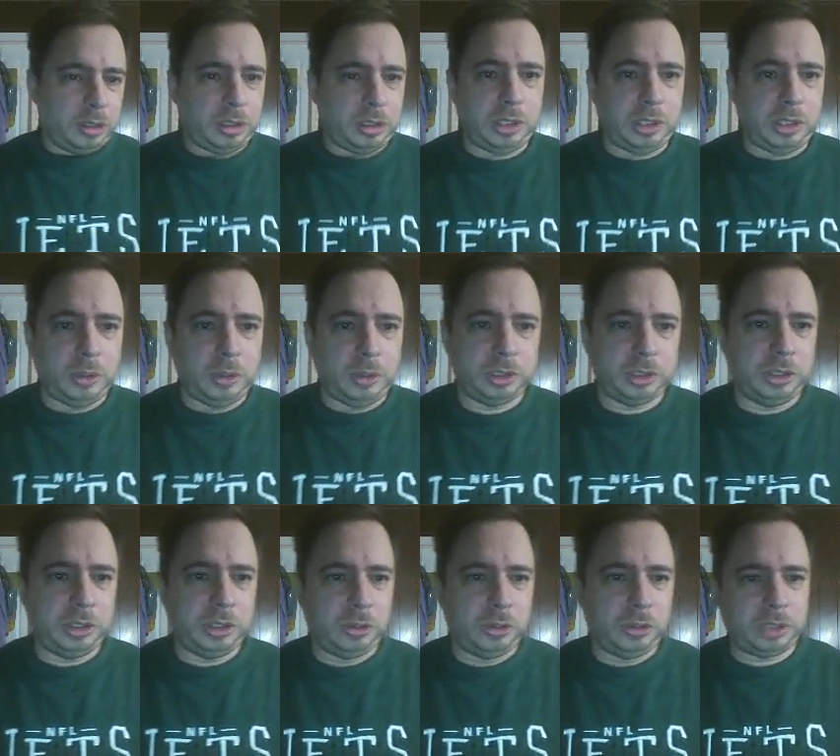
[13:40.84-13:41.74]
Uh,
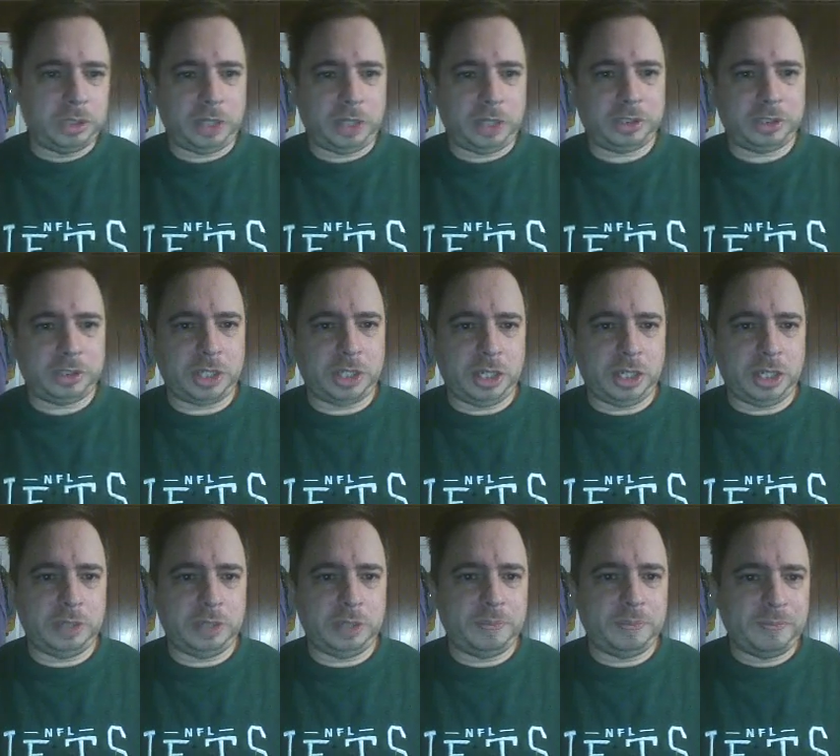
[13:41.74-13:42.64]
Austin goes
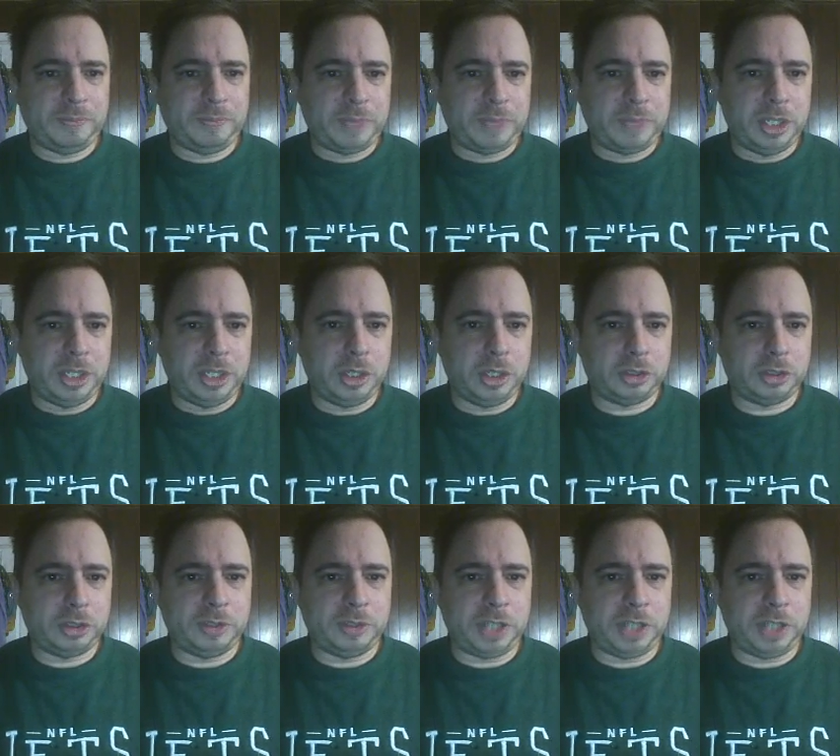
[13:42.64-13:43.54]
outside,
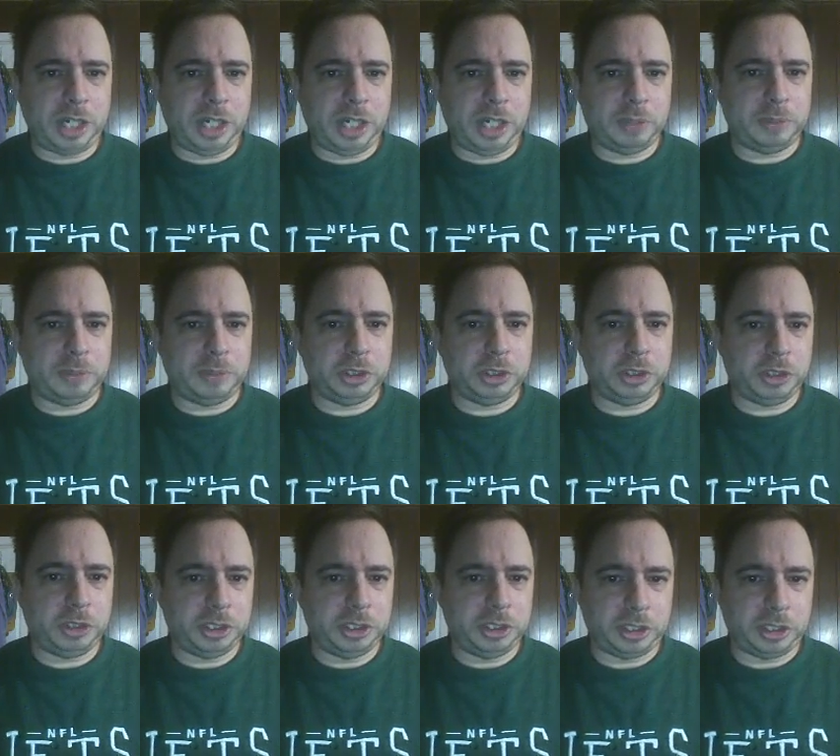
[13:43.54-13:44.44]
I by
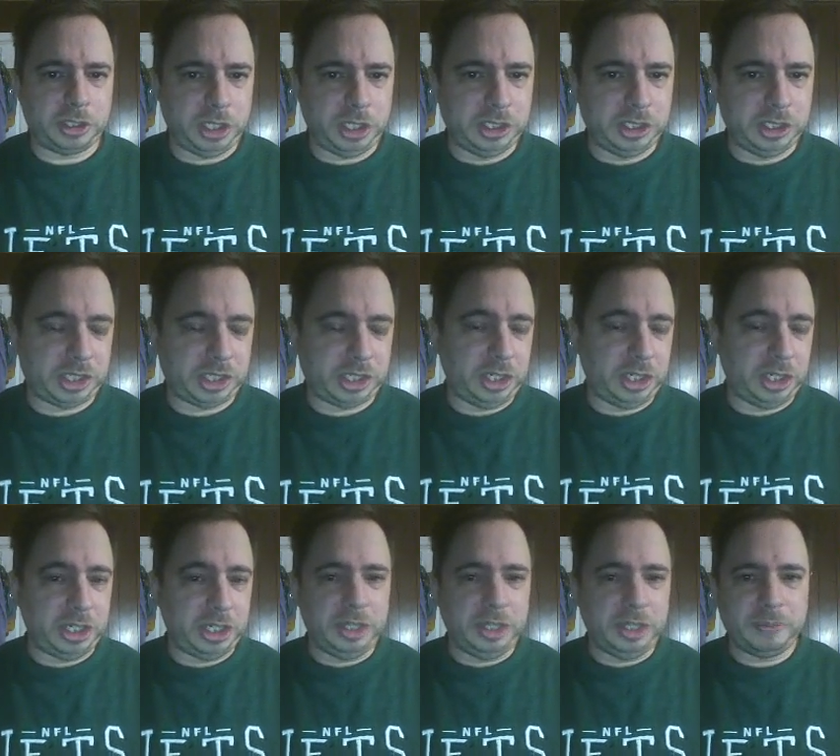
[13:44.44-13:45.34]
hits and
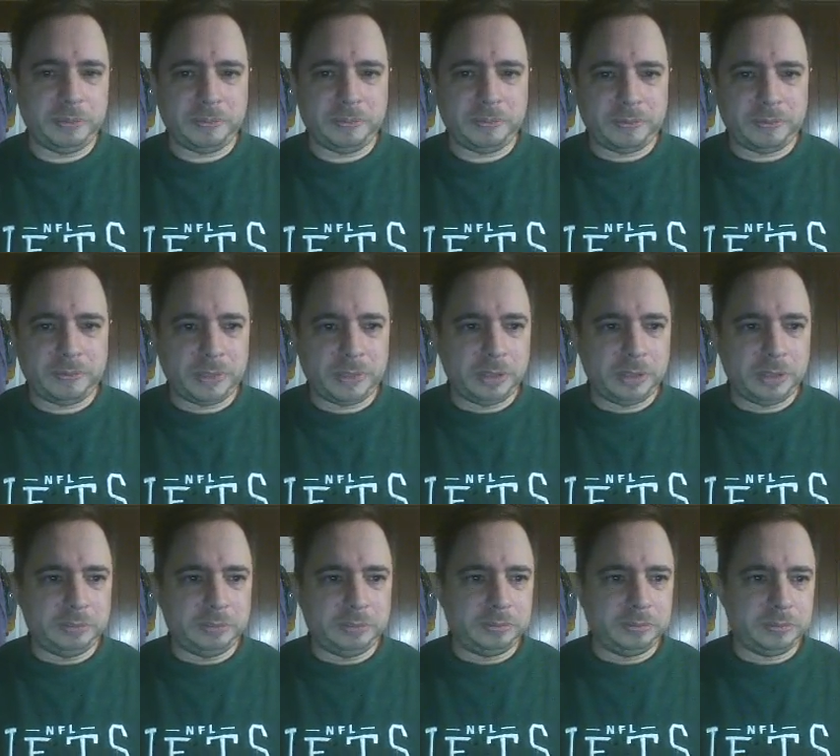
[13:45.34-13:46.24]
Sagiri.
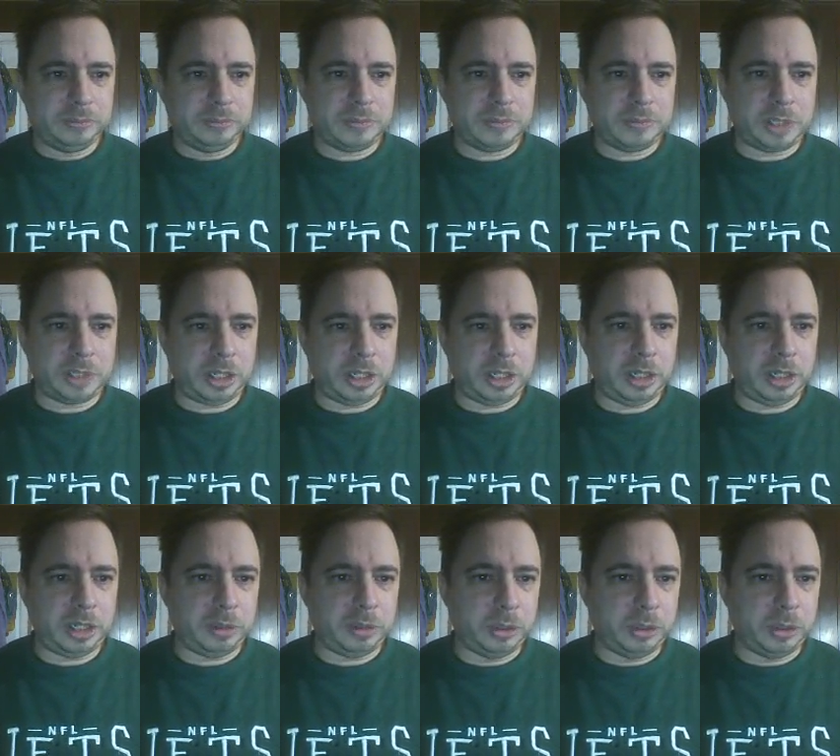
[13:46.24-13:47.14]

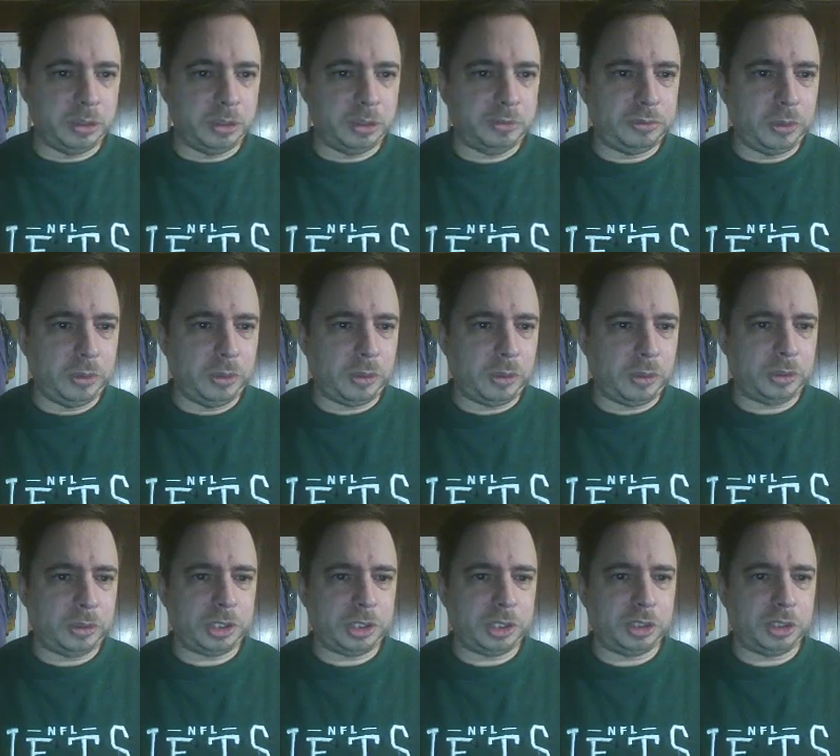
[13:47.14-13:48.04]
And they go to the floor.
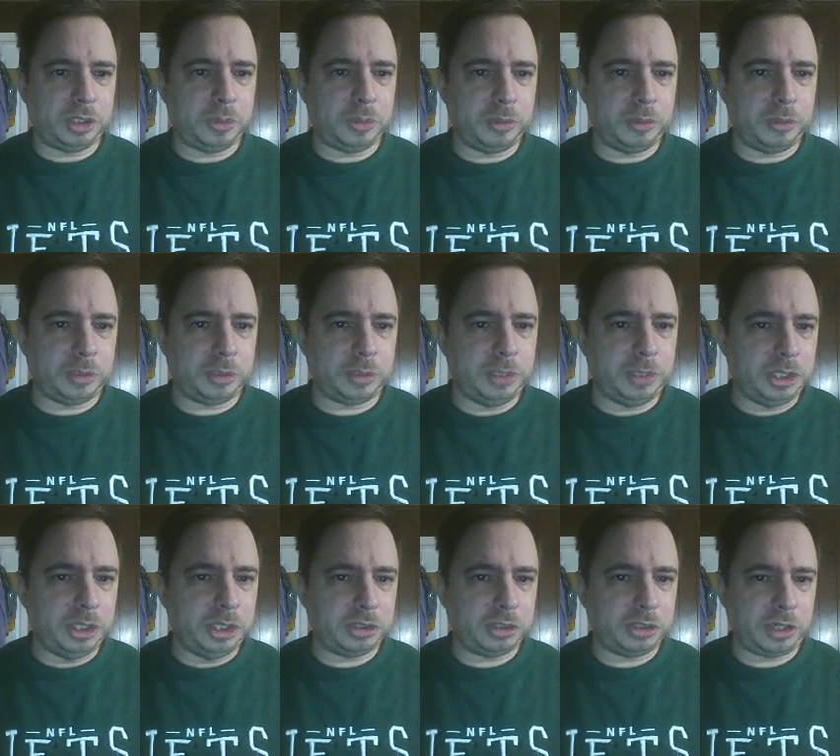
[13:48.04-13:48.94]
Austin cuts him off with some
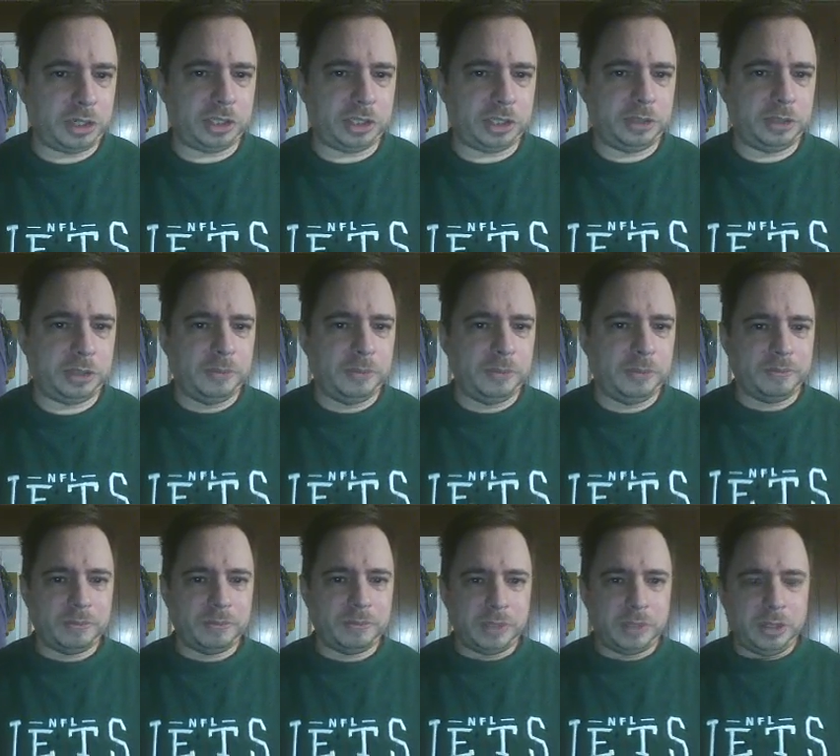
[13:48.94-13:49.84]
knee strikes.
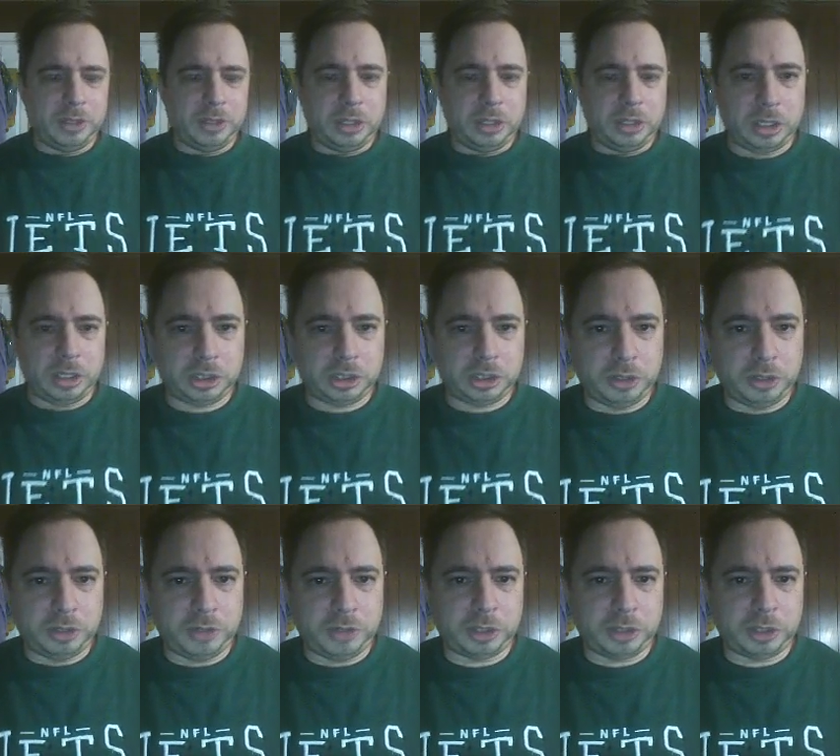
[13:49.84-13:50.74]
Uh,
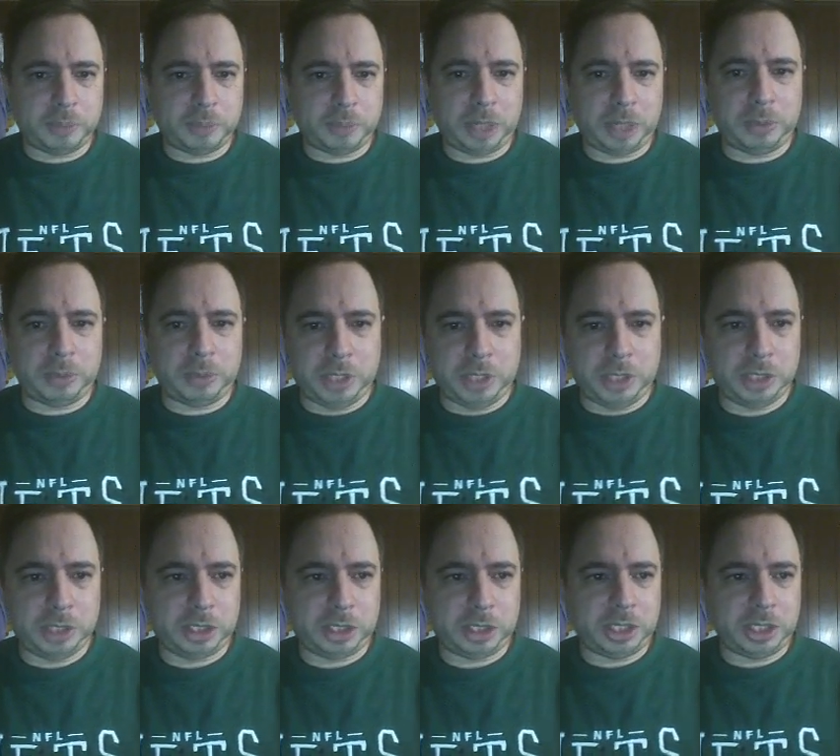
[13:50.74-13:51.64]
Trey fires back with
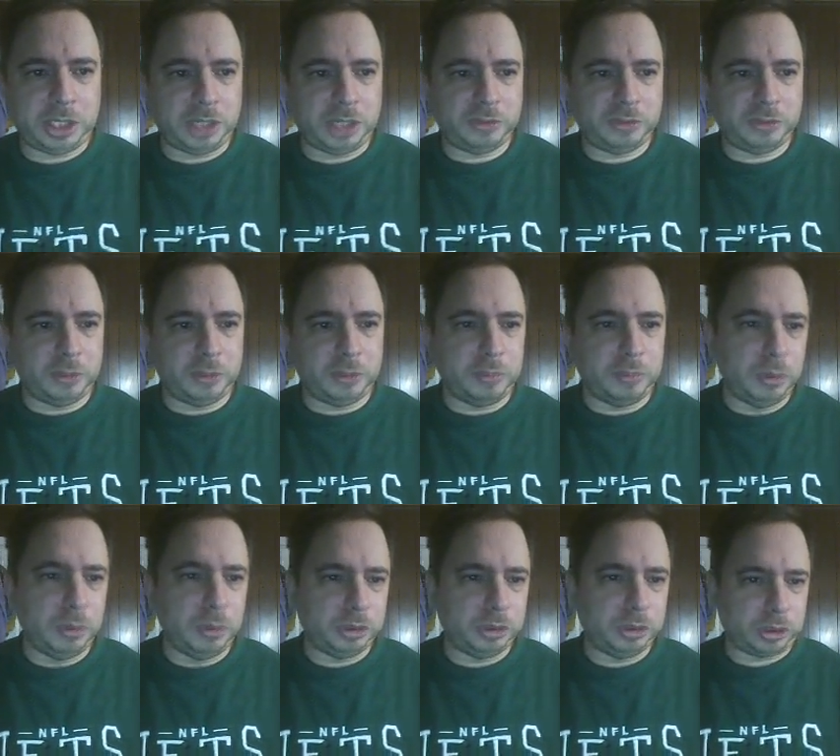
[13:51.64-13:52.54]
kicks and a kickflip
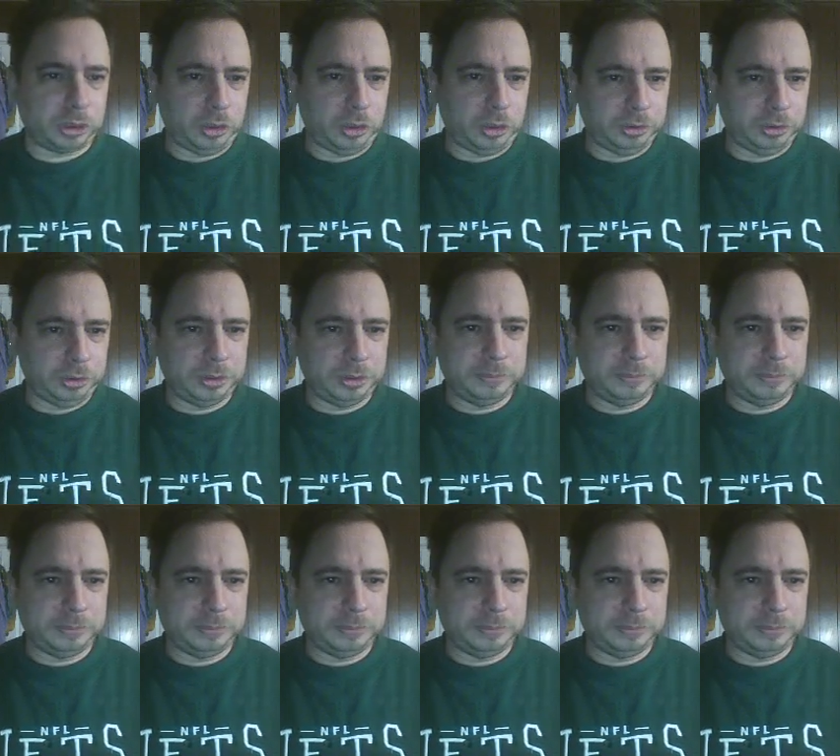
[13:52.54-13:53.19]
moonsault.